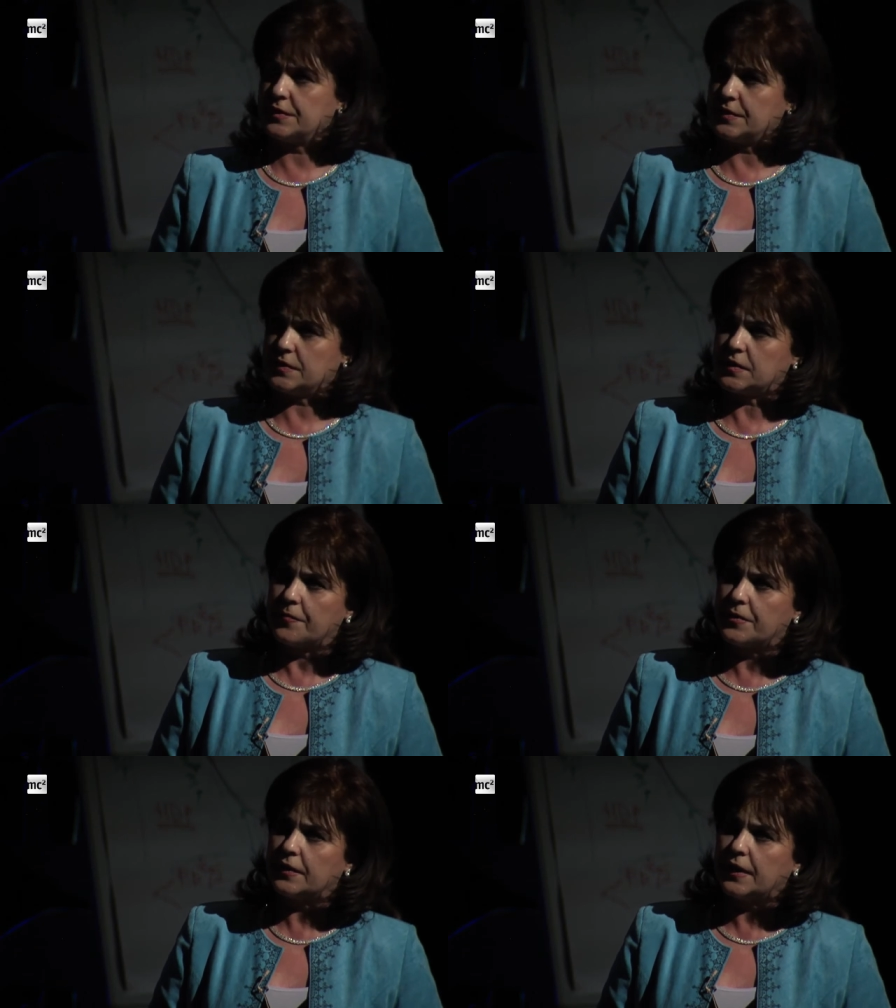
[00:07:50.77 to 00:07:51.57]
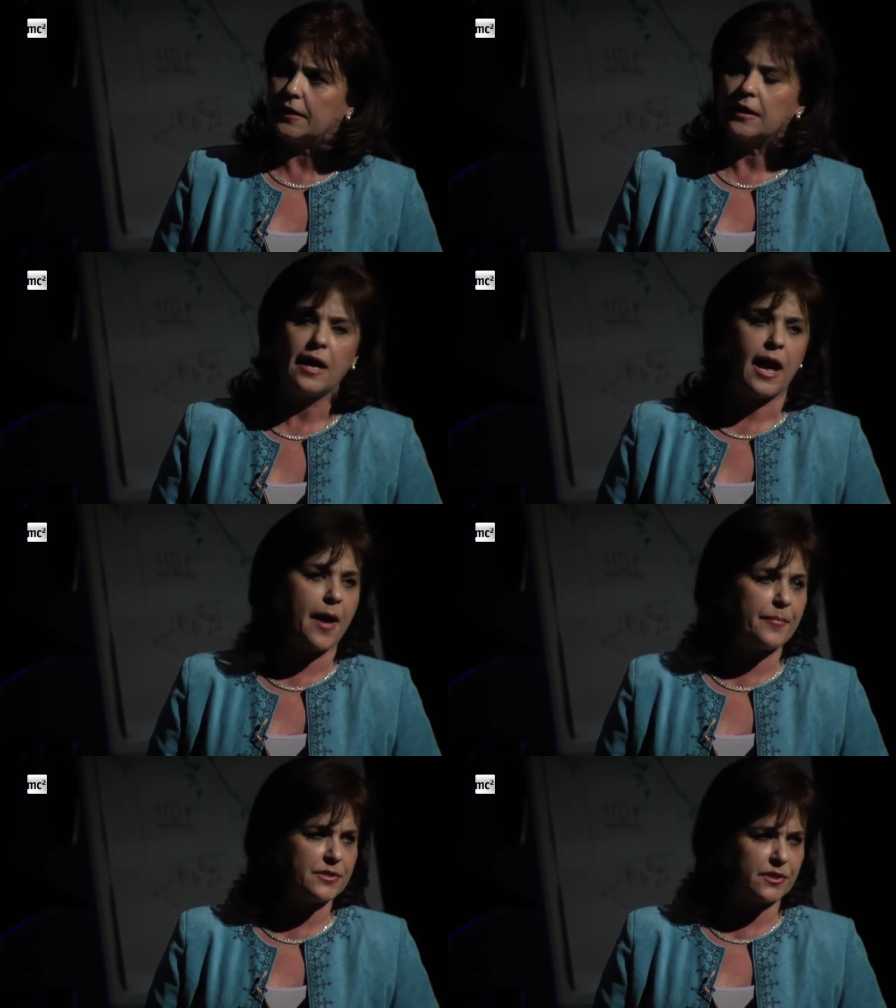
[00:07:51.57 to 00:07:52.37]
This is something that
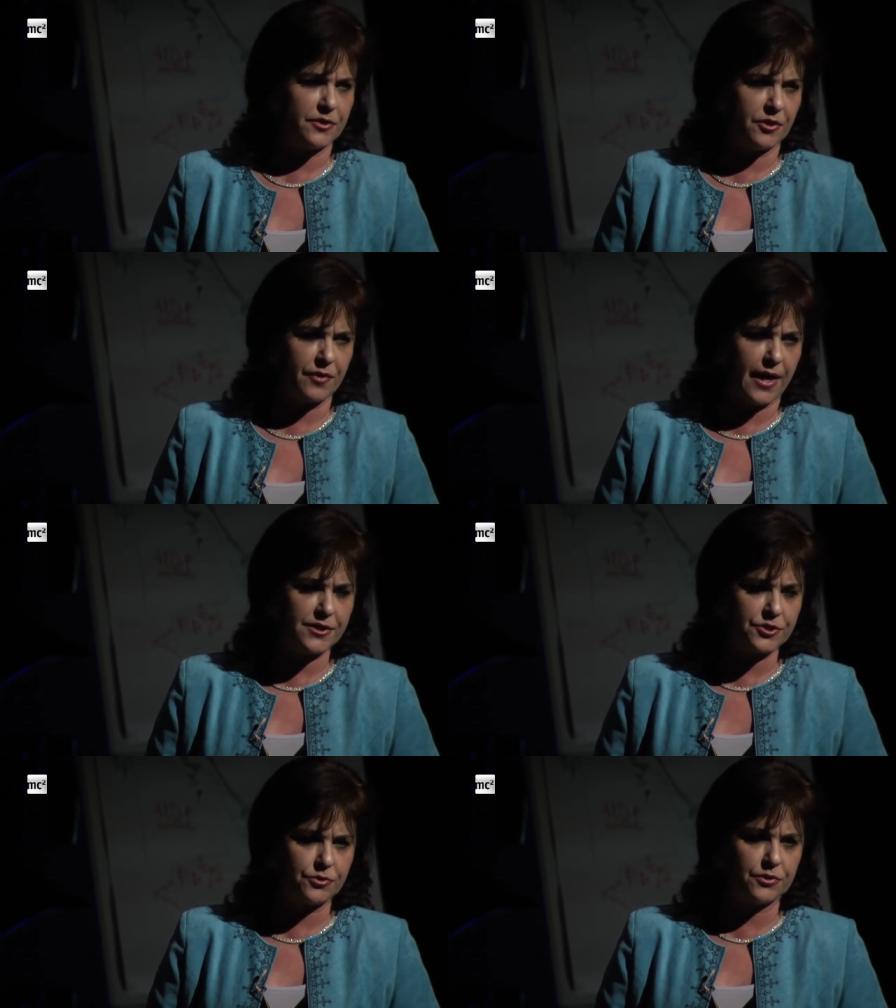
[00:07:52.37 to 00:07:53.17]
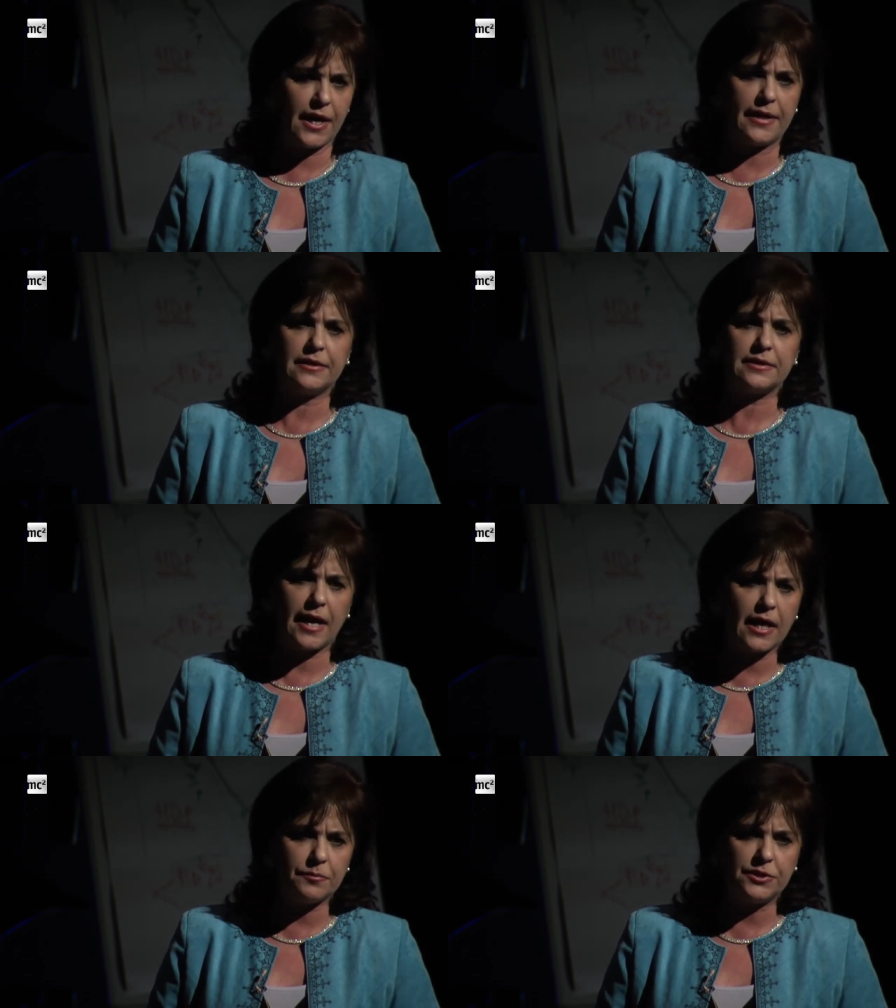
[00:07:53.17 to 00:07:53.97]
happens on the grassroots, and it
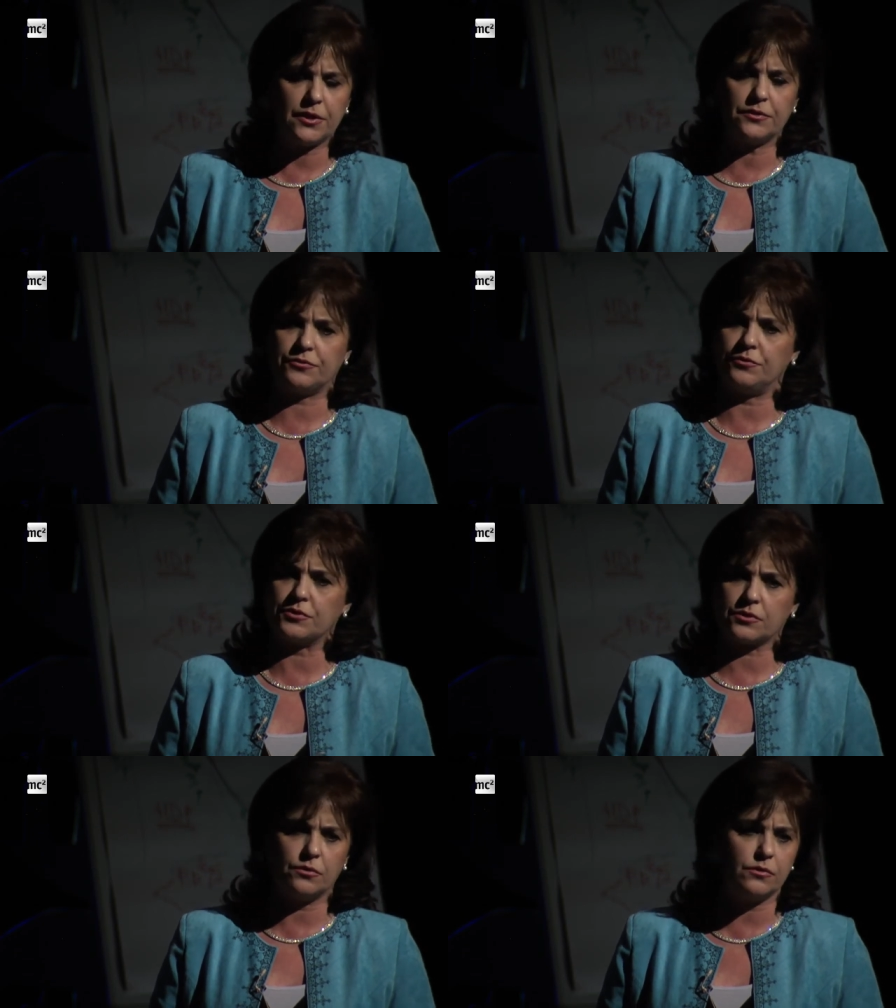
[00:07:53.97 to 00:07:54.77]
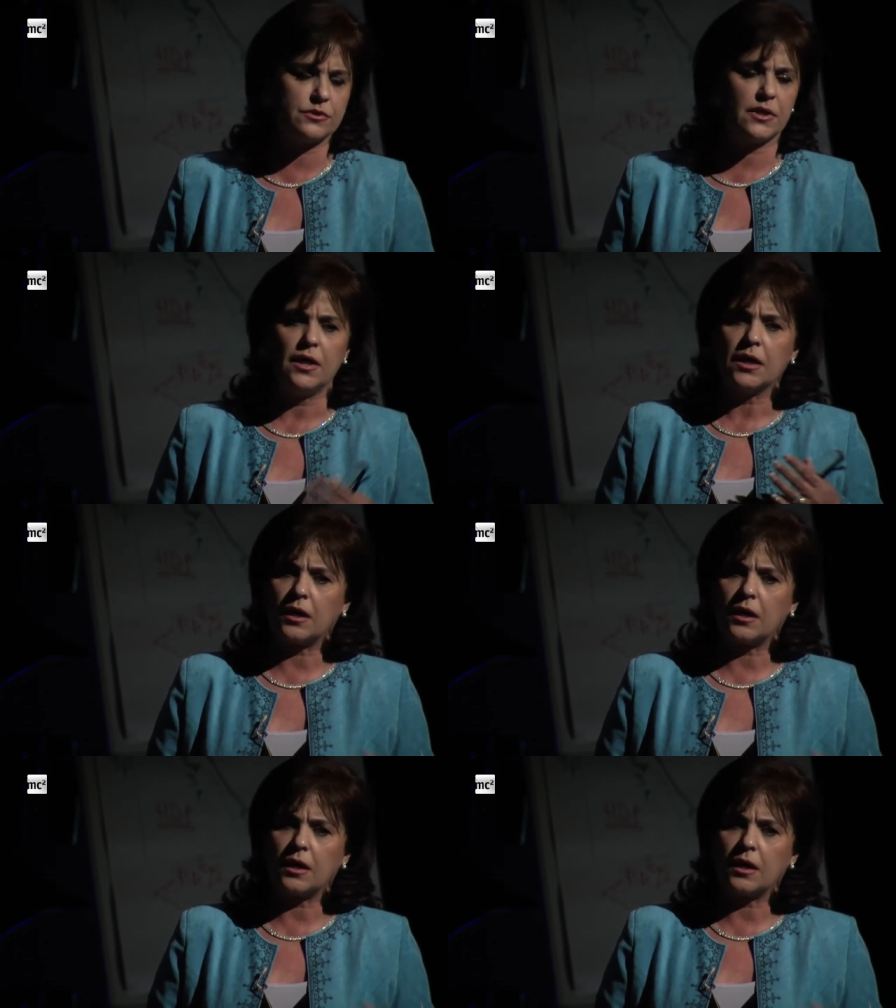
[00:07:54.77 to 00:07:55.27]
can be done through schools,